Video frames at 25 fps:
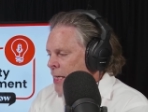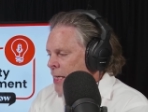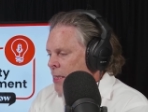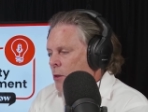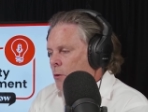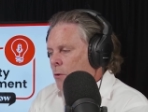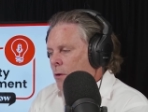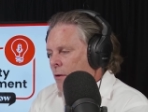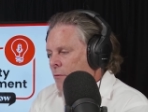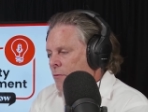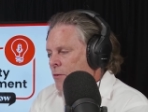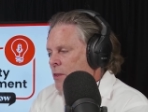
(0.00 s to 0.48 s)

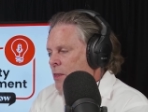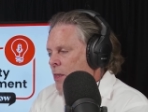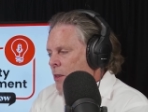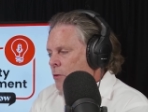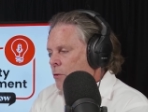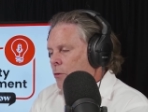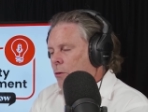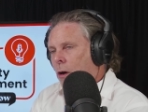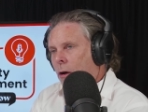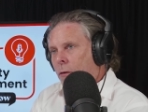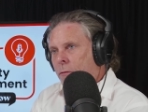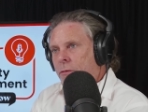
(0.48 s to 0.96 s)
10-year average
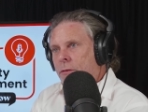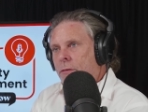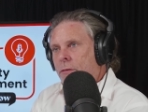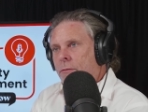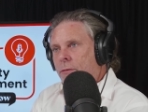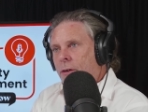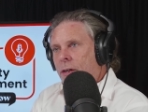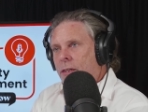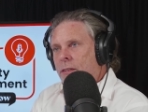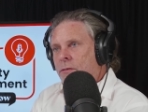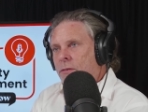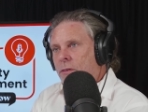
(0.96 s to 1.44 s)
annual growth
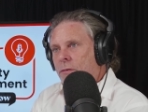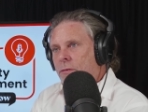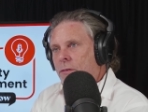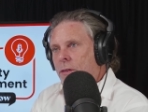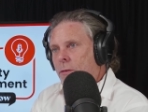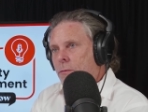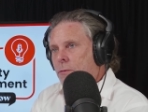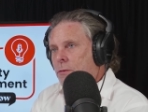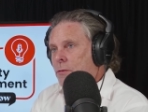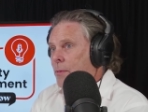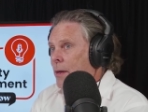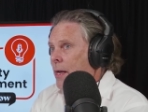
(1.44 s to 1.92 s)
for the fast
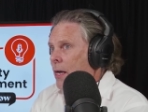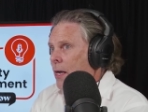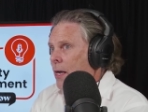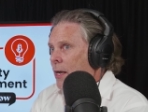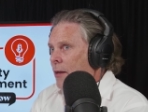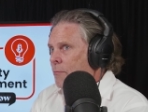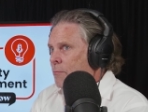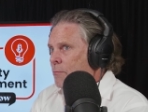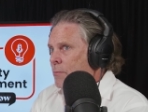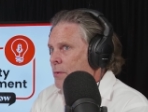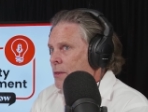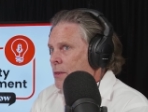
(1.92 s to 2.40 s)
50 was about
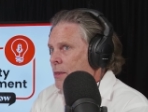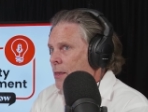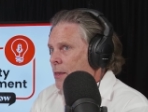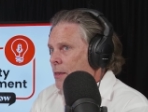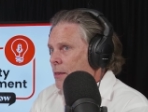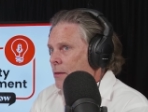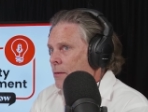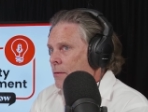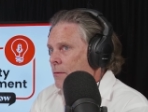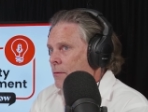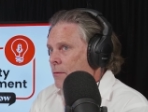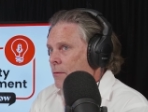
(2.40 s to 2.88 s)

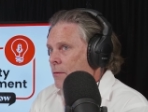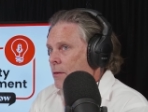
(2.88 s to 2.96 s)
11%.